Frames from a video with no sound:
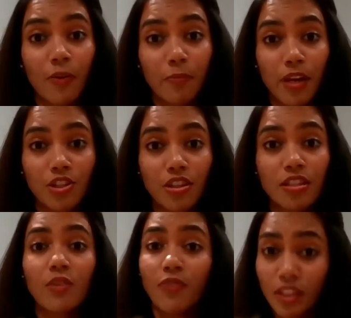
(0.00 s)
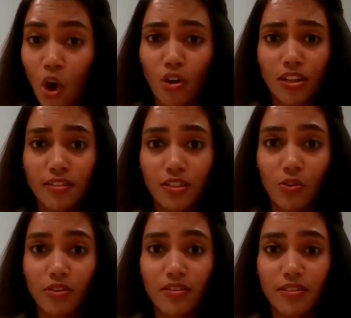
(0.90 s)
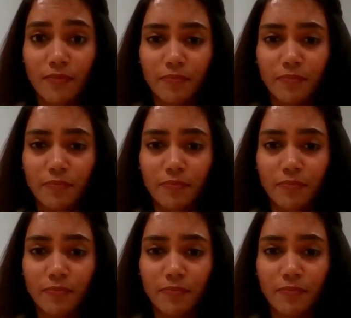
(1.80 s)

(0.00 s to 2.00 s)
from patients with corneal disorders.